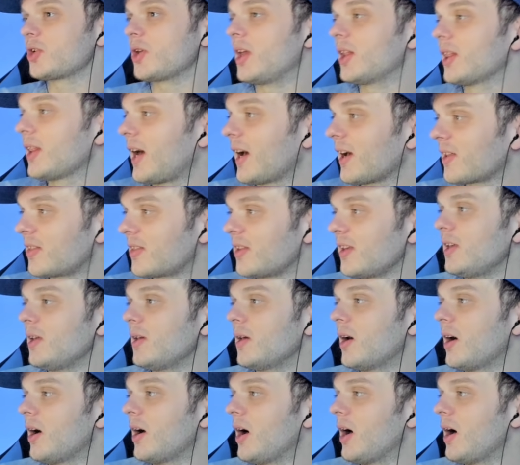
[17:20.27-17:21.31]
you like
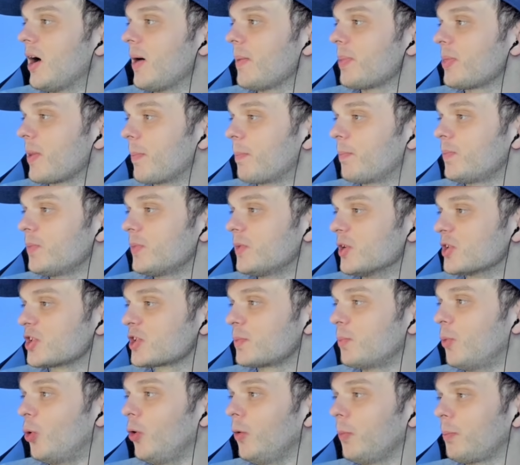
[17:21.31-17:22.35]
the uh, the. the
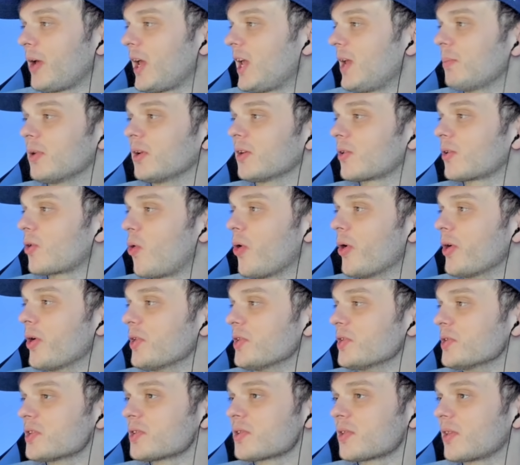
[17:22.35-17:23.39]
small payment
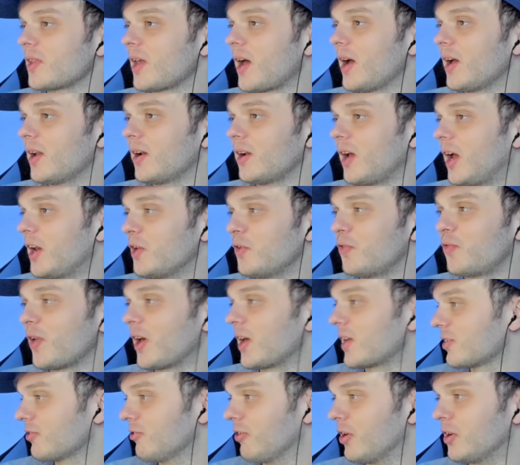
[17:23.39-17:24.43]
coins that, and you
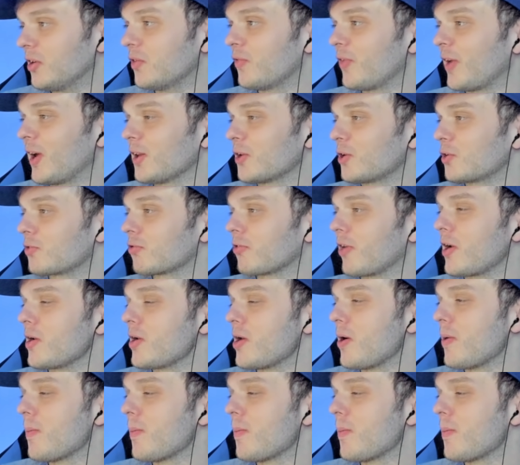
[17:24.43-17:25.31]
think they're undervalued right now?